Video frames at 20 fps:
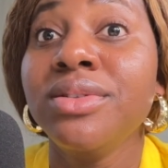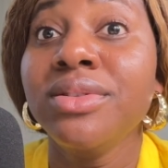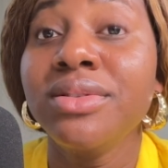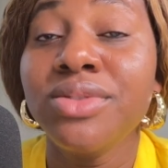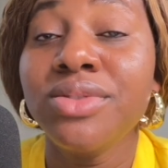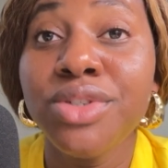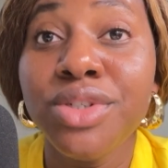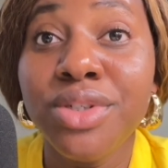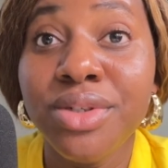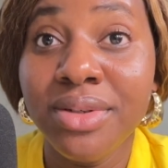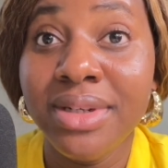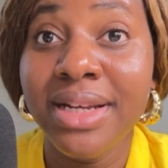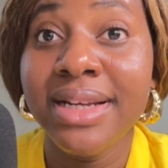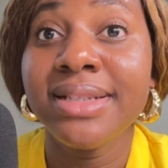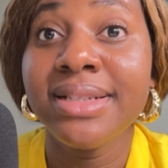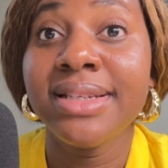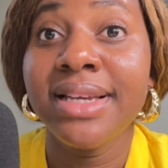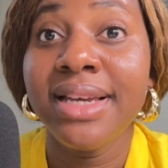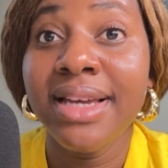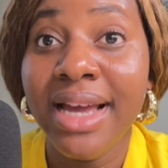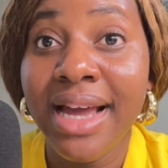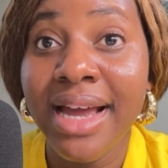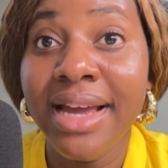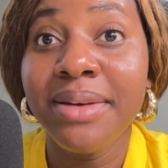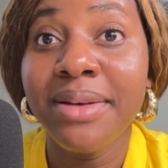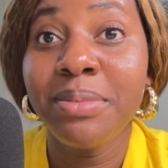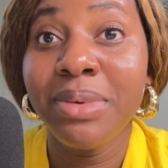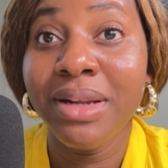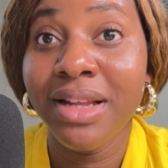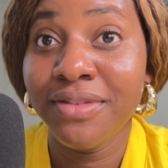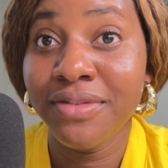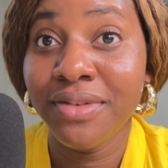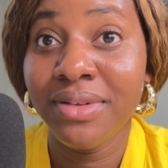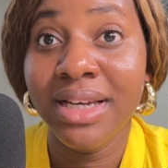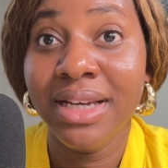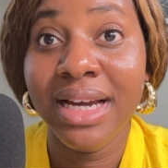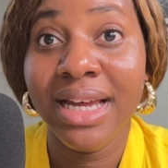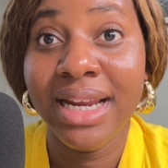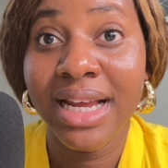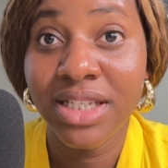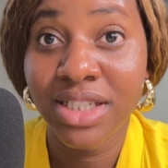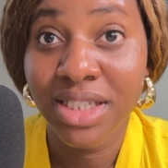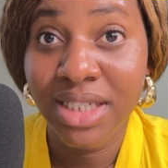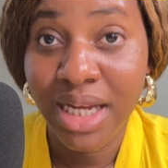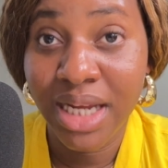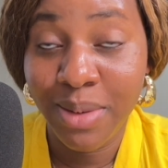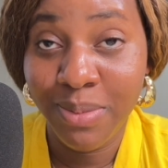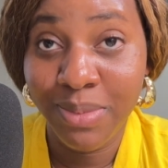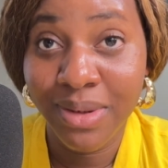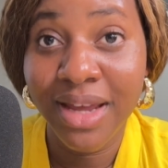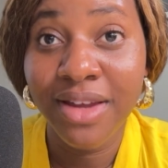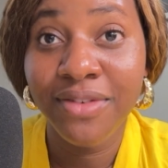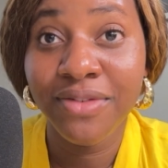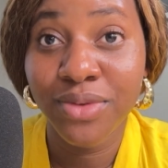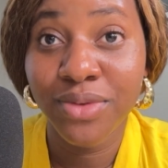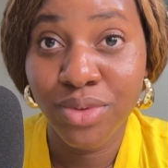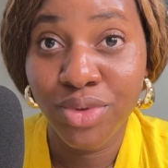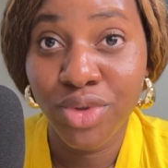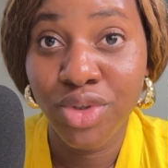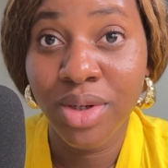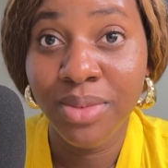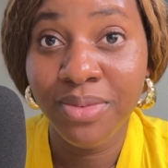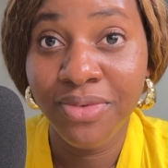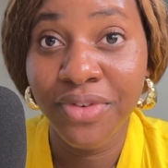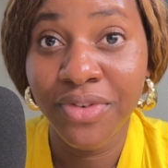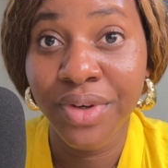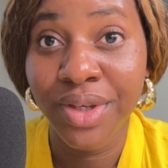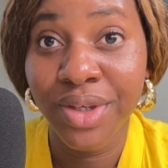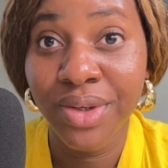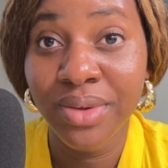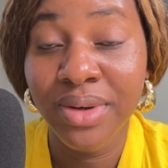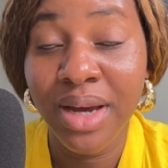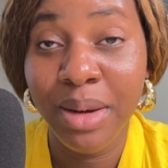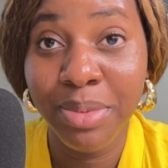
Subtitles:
Do you know there's AI platform that can actually apply to job for you?